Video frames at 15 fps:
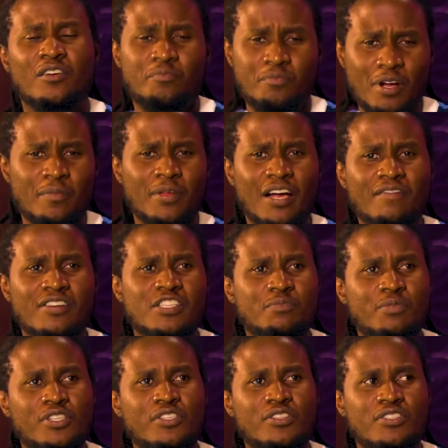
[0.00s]
I'd probably have a
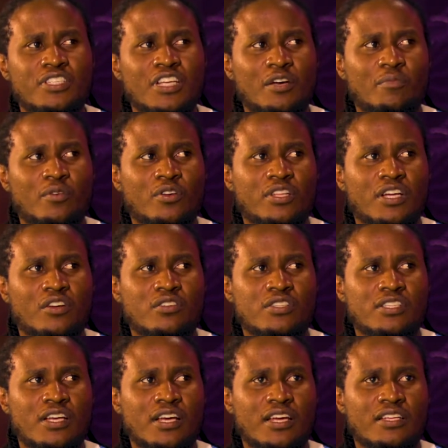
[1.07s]
speech to say about that
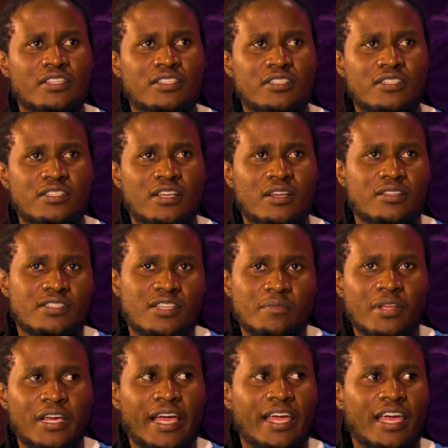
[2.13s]
because it's
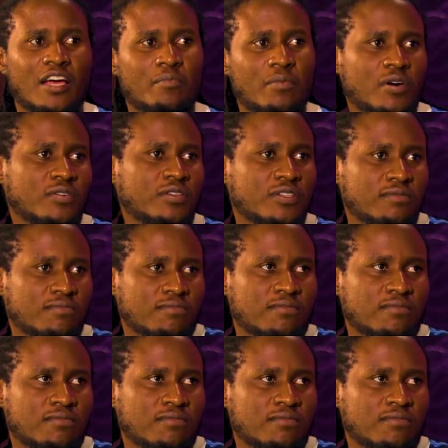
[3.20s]
something I care about.